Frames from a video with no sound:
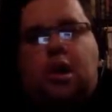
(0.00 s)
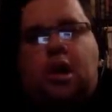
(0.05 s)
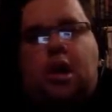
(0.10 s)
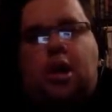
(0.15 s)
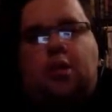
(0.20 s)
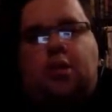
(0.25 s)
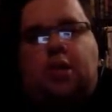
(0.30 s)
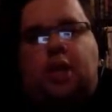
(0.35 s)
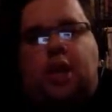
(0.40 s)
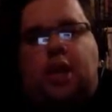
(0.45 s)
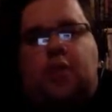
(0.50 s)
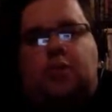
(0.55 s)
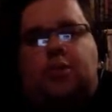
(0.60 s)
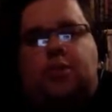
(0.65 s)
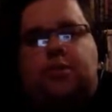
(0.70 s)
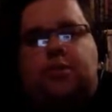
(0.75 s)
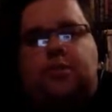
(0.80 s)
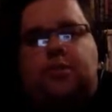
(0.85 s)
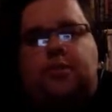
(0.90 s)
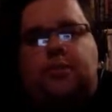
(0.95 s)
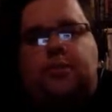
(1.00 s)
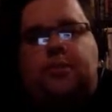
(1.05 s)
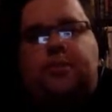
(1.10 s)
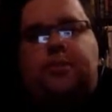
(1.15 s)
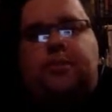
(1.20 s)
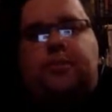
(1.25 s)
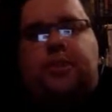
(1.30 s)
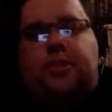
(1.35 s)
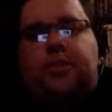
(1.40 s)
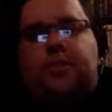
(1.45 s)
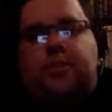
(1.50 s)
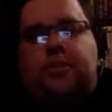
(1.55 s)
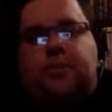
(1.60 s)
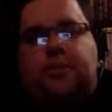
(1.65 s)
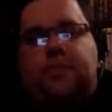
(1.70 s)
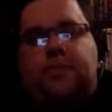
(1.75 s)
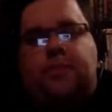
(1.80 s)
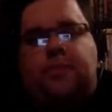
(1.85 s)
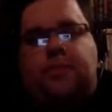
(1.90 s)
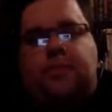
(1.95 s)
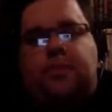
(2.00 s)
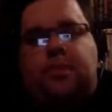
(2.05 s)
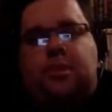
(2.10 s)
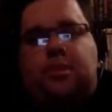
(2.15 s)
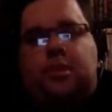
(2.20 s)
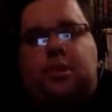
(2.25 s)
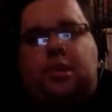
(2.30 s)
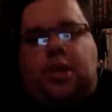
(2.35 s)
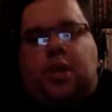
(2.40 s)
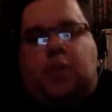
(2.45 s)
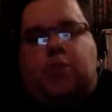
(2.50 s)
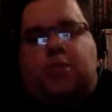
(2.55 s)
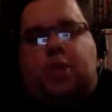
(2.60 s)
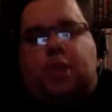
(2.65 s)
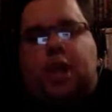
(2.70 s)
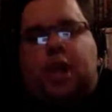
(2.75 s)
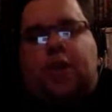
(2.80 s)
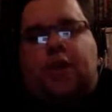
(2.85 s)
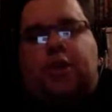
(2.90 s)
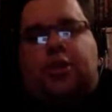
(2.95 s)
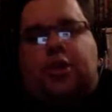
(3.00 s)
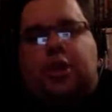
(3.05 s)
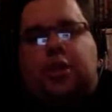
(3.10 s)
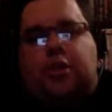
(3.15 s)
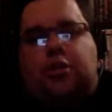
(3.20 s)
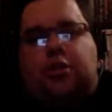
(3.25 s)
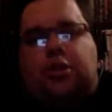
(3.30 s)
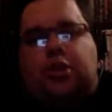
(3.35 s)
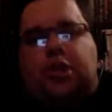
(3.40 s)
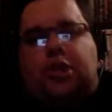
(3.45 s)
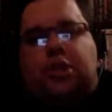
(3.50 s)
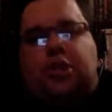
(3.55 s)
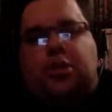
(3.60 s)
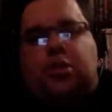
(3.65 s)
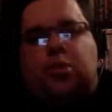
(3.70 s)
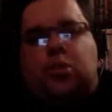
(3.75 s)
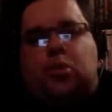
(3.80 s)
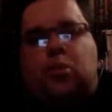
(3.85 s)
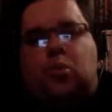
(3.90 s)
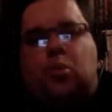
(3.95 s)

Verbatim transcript: And, so that, and, that was another thing too